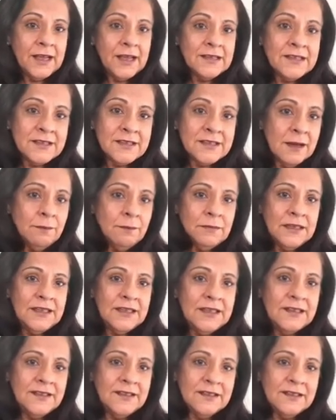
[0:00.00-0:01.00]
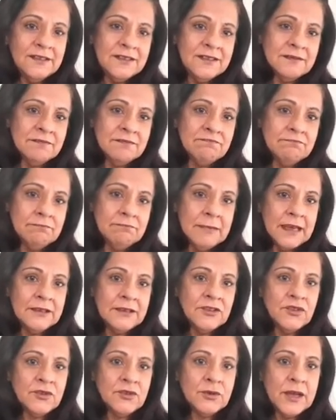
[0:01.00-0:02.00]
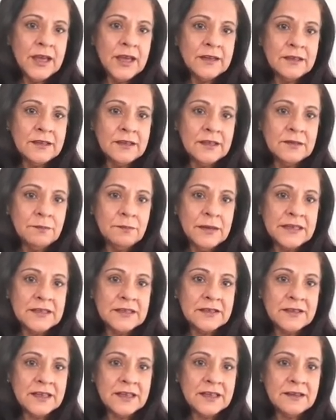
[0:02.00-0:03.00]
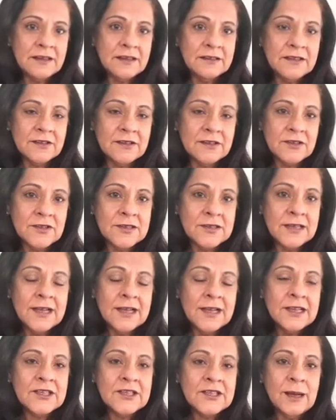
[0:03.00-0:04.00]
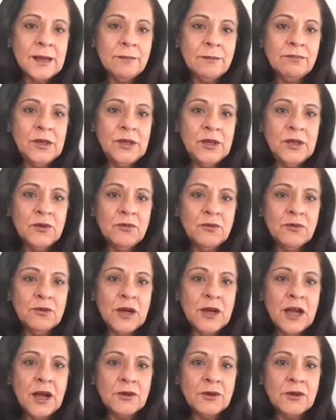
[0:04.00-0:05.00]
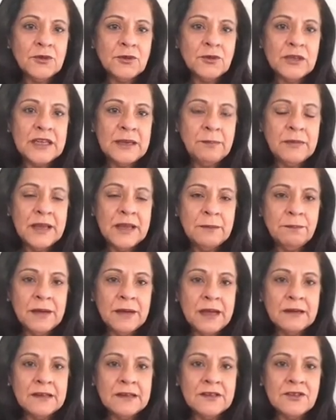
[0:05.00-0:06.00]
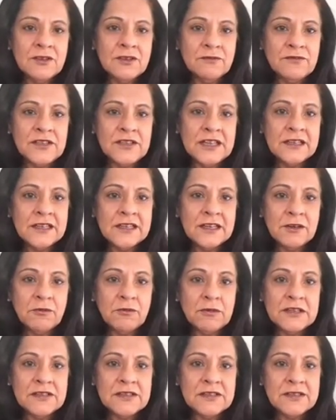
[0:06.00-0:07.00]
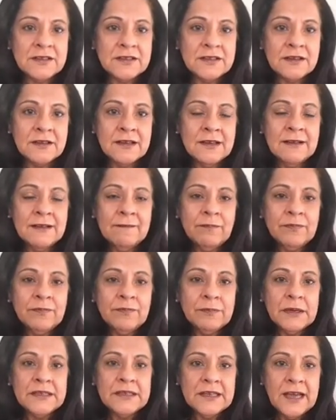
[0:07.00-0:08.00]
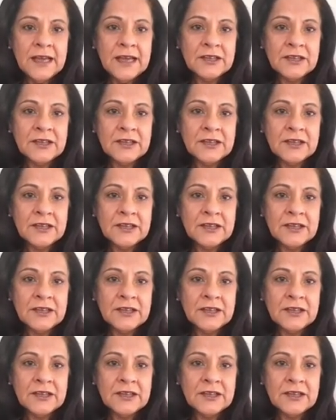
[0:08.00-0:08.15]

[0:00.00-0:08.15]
And some leaders managed to handle it better than others. Some knew how to keep that balance of taking risk, but